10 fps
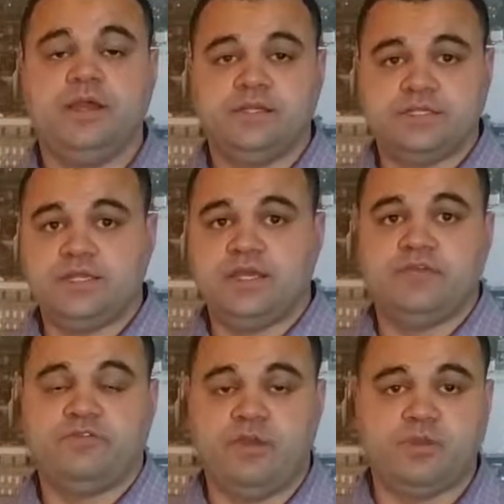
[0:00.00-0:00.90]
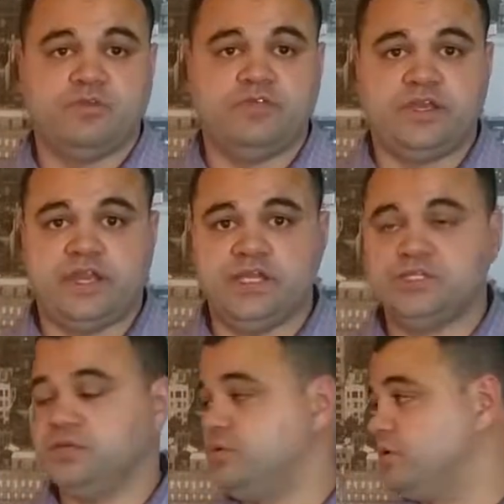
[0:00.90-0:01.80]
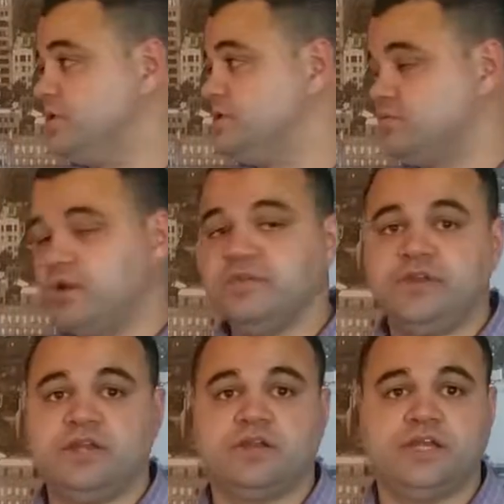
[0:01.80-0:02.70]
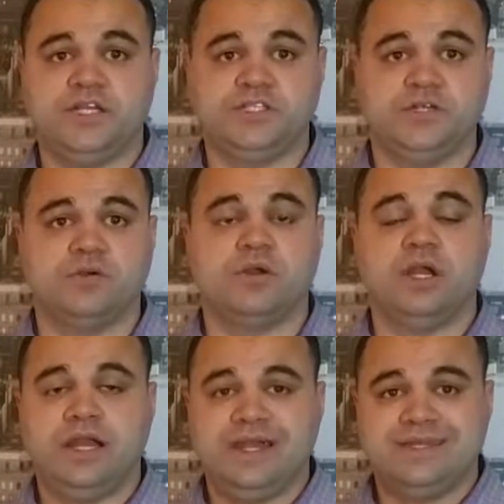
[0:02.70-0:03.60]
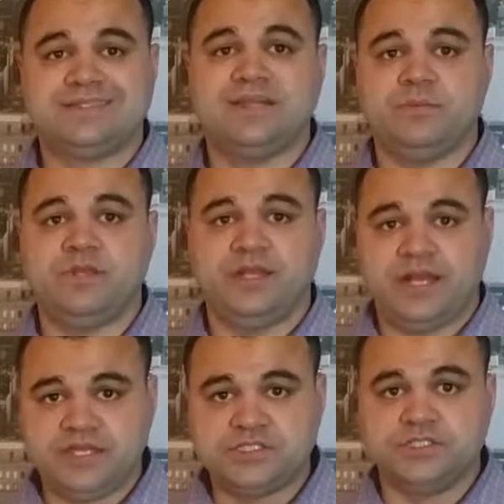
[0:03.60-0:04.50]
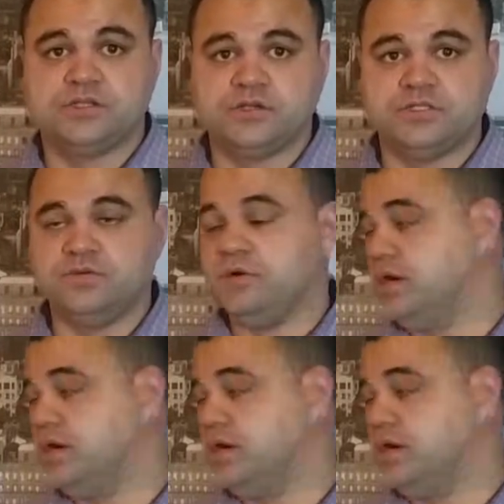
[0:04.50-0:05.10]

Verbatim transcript: it's to take your family on a vacation or it's to renovate your kitchen or it's something that actually turns you